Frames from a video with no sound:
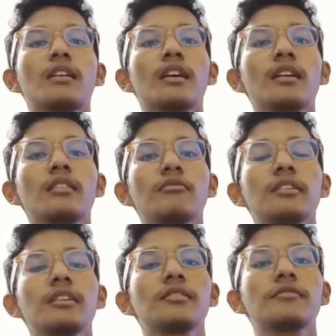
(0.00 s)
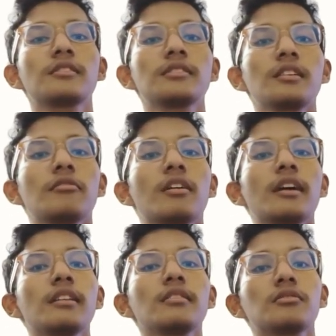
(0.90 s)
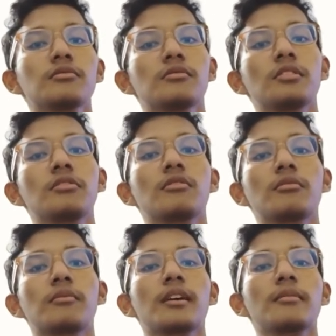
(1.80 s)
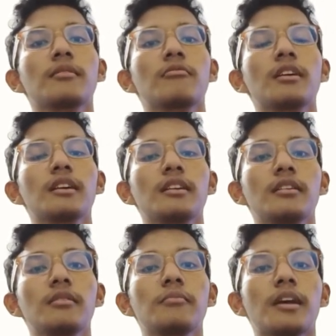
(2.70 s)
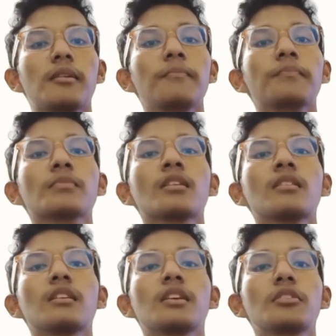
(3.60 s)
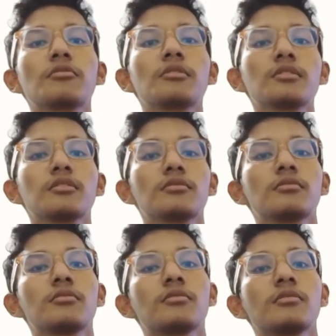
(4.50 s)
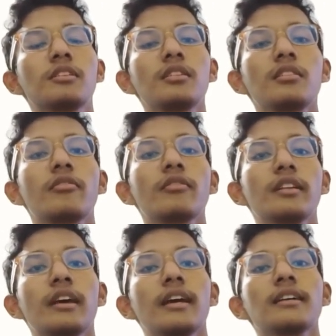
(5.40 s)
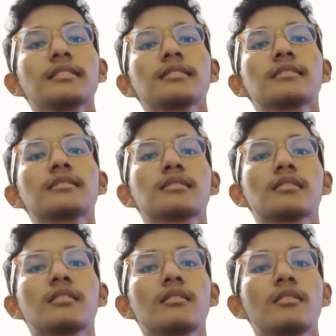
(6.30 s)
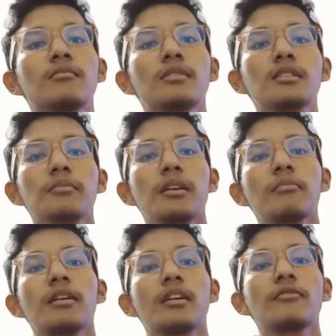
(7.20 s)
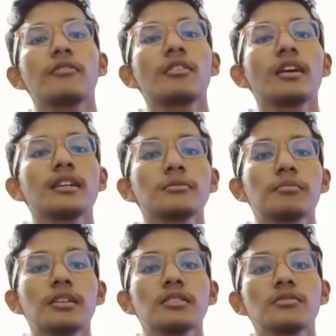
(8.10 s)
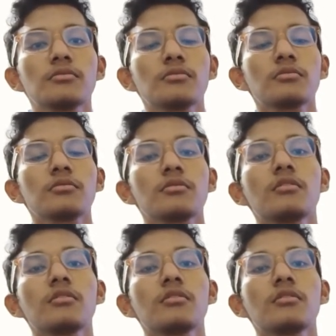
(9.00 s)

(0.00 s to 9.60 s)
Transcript: and we differentiate y to equal y prime equal to d over dx multiplied by 4x plus 2